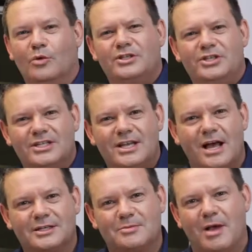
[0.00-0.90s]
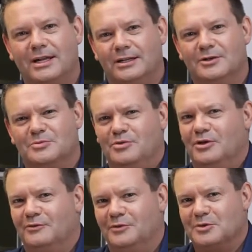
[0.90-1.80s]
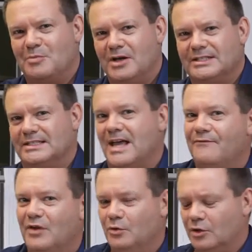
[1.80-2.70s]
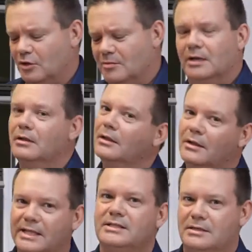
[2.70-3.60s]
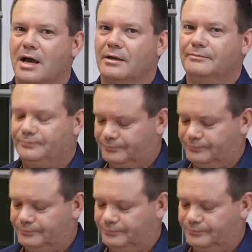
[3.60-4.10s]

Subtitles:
Once you start smelling those beautiful spices, that fennel and cumin, it's done.